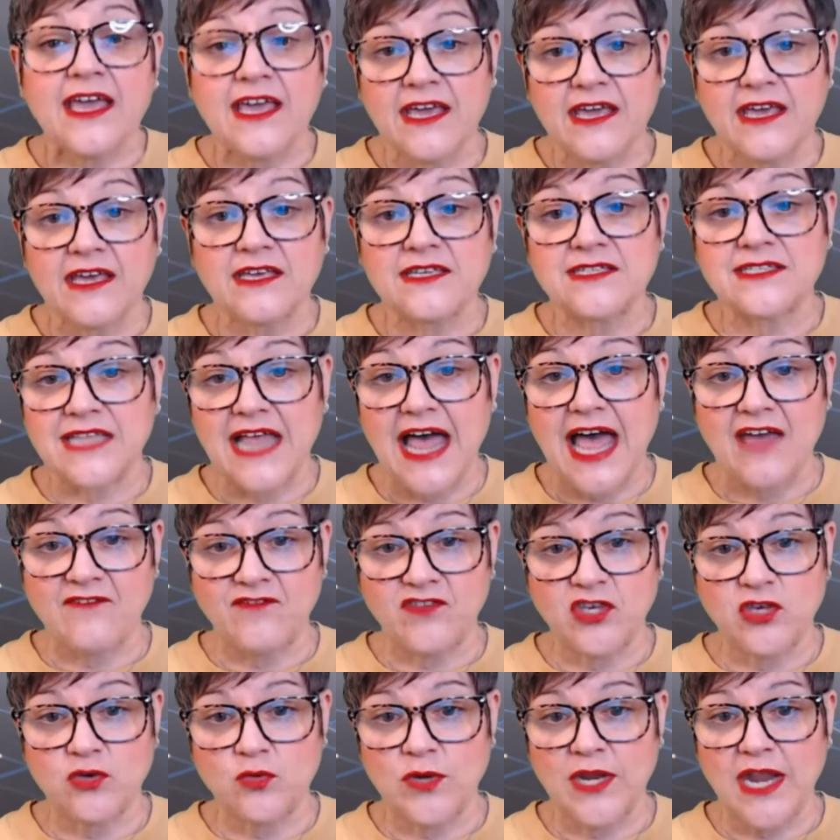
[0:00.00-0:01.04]
is
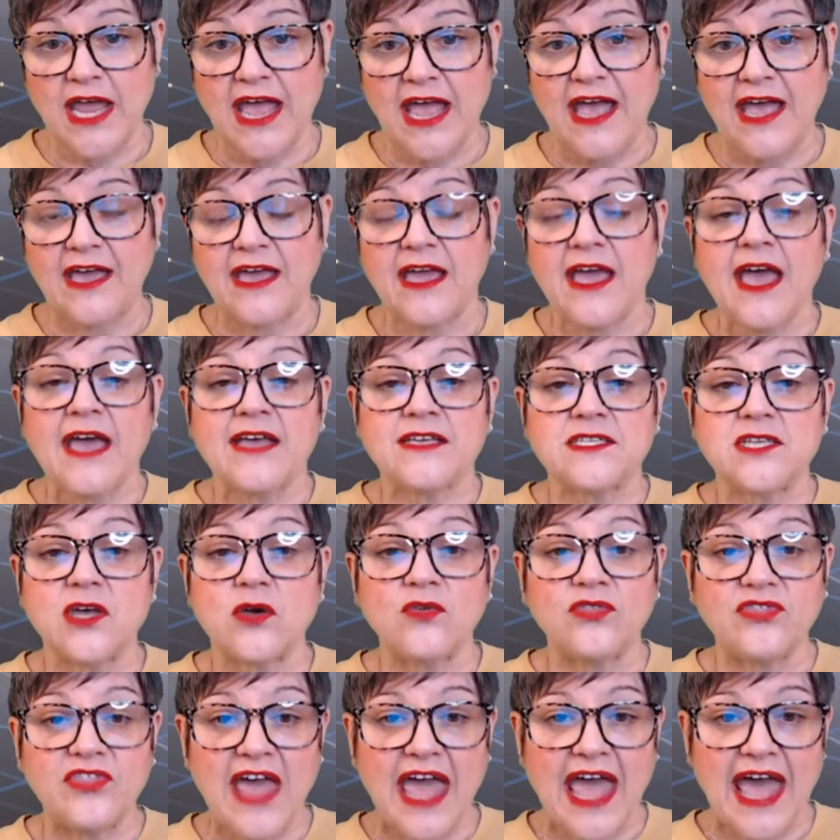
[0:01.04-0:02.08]
live Q&A.
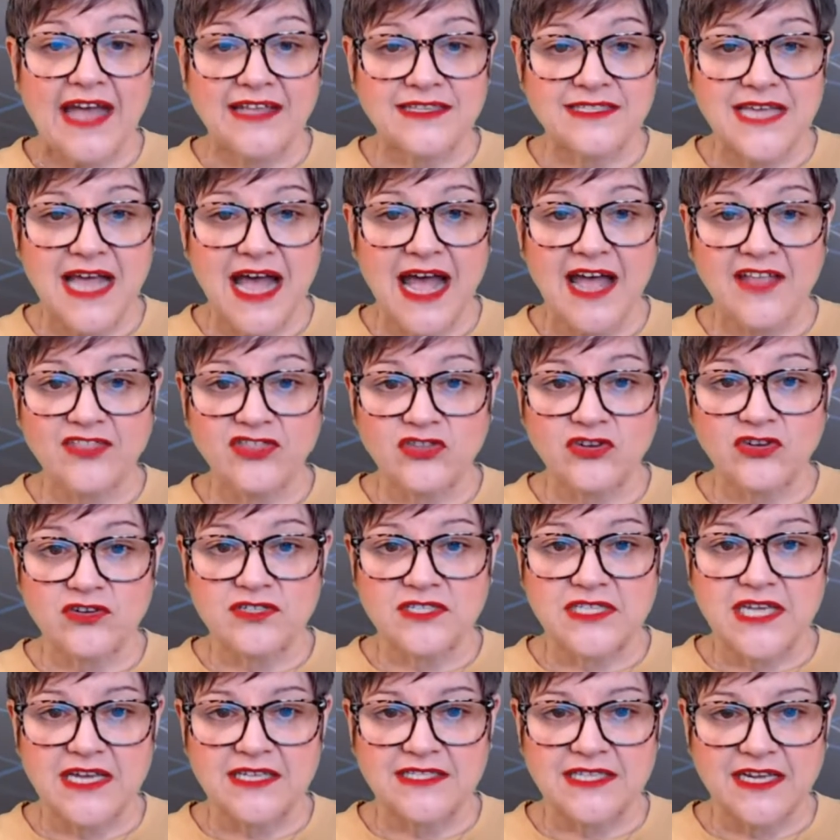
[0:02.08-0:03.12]
So that's on
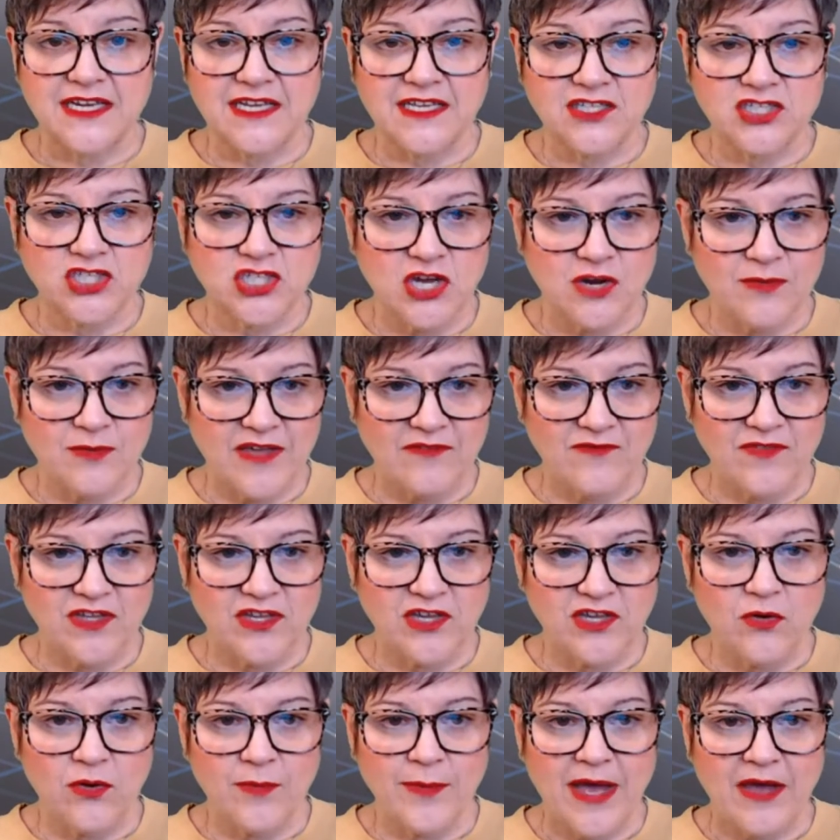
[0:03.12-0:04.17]
Thursdays. I didn't share my
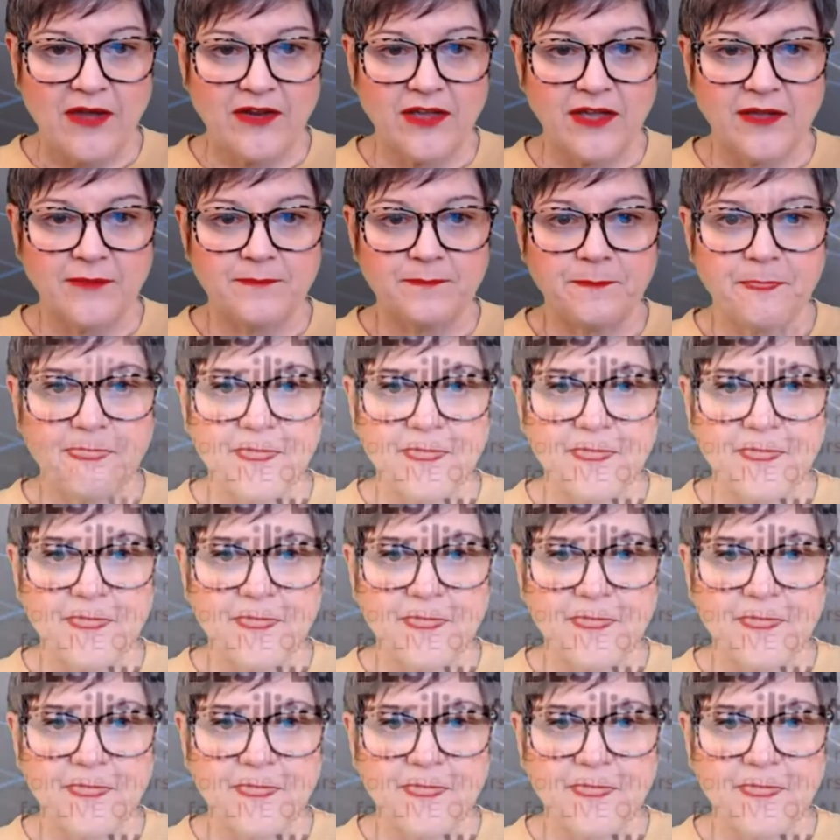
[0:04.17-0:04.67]
video about it